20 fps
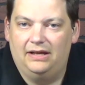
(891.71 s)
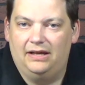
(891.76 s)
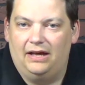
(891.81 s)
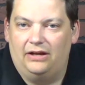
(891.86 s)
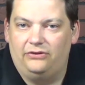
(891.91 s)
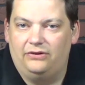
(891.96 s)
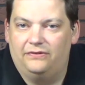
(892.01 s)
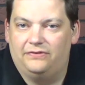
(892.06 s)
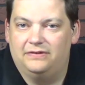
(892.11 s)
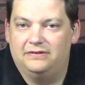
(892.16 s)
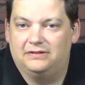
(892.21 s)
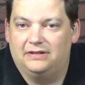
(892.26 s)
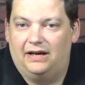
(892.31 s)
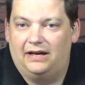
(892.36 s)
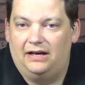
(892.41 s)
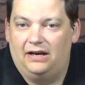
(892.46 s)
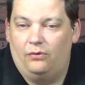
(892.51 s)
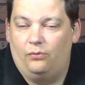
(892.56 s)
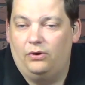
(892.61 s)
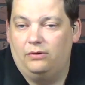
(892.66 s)
And you have to
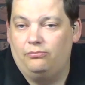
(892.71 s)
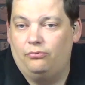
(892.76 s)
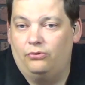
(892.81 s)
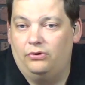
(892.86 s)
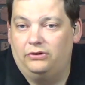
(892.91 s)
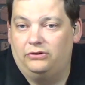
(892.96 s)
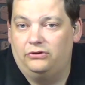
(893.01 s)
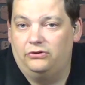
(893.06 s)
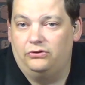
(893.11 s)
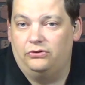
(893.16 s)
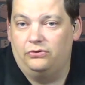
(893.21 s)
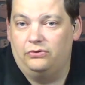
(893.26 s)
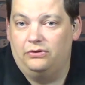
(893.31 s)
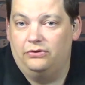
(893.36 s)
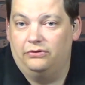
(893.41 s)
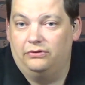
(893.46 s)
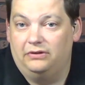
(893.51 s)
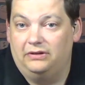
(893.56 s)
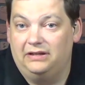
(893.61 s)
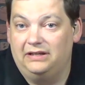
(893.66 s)
decide at what point do you
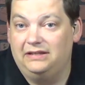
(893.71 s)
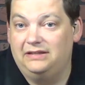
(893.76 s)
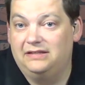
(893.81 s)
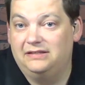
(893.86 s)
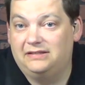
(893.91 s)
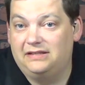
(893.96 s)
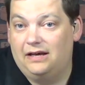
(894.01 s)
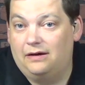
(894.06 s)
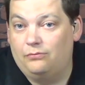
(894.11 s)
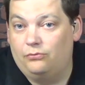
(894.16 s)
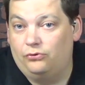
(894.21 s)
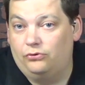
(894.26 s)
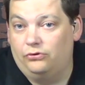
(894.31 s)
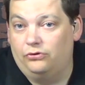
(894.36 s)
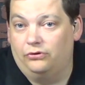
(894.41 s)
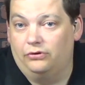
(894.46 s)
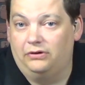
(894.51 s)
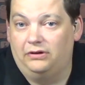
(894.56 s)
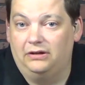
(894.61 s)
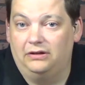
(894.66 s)
either need the soundboard
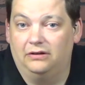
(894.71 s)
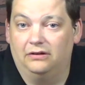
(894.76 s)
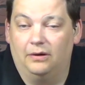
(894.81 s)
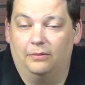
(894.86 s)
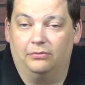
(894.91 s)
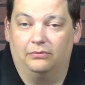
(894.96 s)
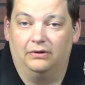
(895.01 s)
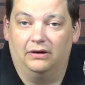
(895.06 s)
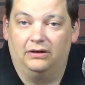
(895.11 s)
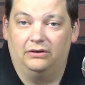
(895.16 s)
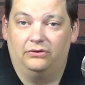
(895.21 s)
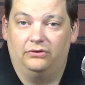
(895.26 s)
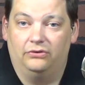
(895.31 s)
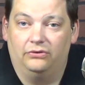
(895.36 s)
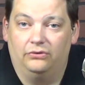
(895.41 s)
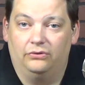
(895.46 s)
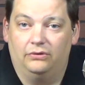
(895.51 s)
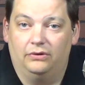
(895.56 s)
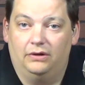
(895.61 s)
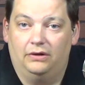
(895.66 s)
or you need to upgrade
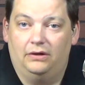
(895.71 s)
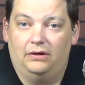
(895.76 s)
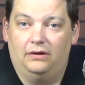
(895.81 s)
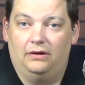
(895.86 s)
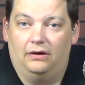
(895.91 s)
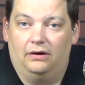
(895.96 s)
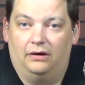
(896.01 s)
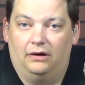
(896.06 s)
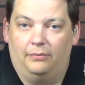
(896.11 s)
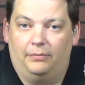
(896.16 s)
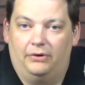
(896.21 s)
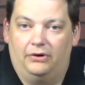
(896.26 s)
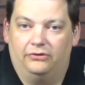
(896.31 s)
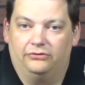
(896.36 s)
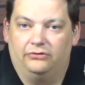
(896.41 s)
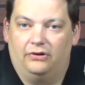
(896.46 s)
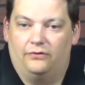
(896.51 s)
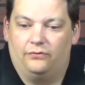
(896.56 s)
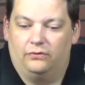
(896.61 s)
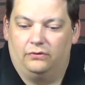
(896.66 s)
to better
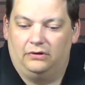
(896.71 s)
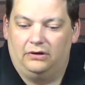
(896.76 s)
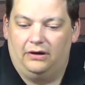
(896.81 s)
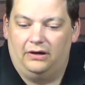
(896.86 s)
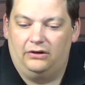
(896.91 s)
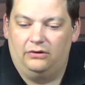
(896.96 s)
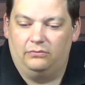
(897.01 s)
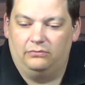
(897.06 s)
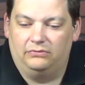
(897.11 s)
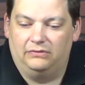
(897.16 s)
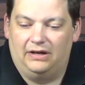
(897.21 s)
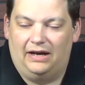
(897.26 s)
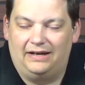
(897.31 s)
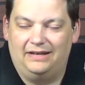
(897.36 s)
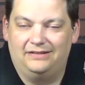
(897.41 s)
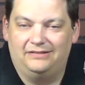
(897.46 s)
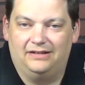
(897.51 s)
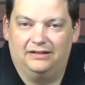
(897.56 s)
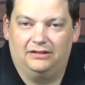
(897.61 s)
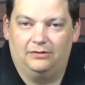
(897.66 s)
software. Now, I
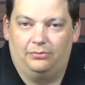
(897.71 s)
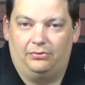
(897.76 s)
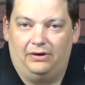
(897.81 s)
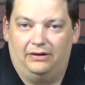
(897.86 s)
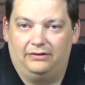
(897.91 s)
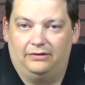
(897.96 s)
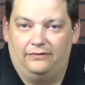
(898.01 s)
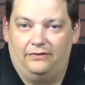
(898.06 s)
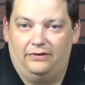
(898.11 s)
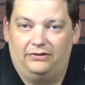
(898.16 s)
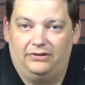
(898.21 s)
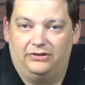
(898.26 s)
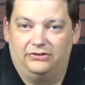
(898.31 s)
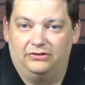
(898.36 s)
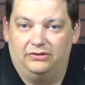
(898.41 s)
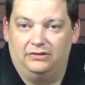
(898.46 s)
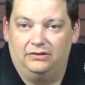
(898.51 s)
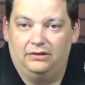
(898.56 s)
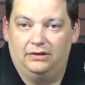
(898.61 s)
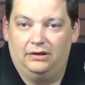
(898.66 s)
didn't check the price of
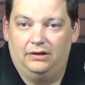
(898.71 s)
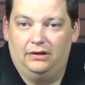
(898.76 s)
Audition.